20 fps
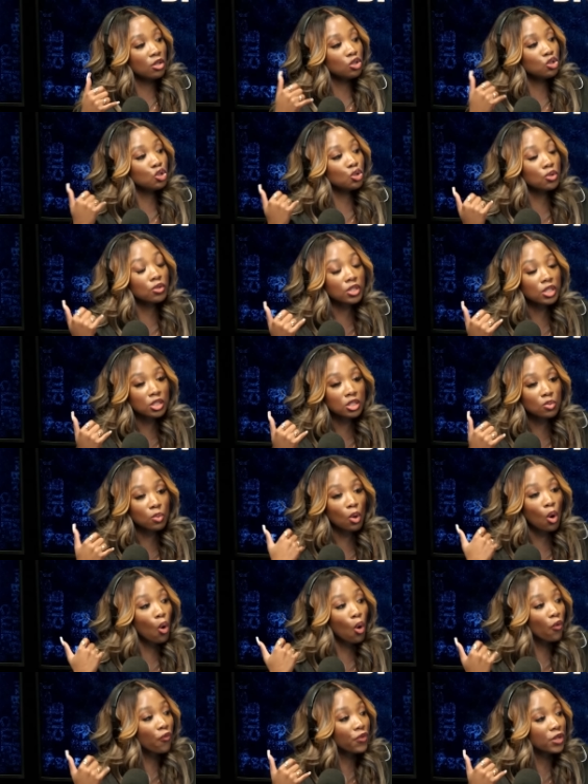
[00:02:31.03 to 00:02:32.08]
jurors will
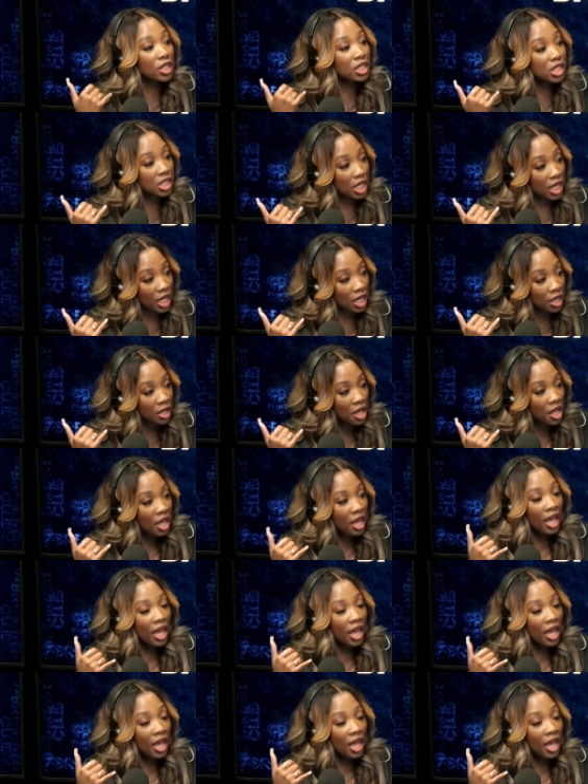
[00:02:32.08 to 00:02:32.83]
hopefully see.